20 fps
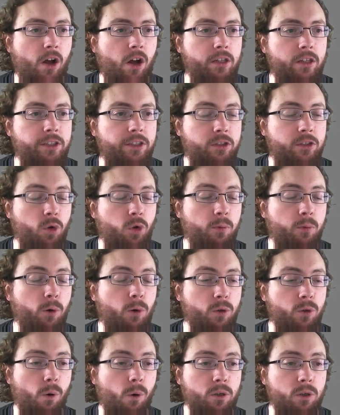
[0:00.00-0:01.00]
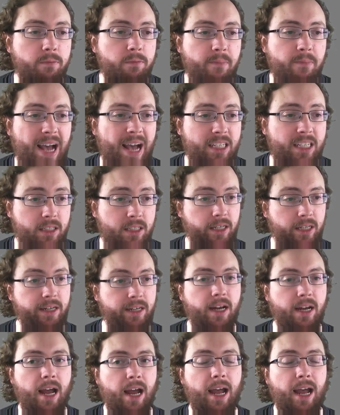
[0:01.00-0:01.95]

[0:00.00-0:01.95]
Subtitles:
the scoreboard automatically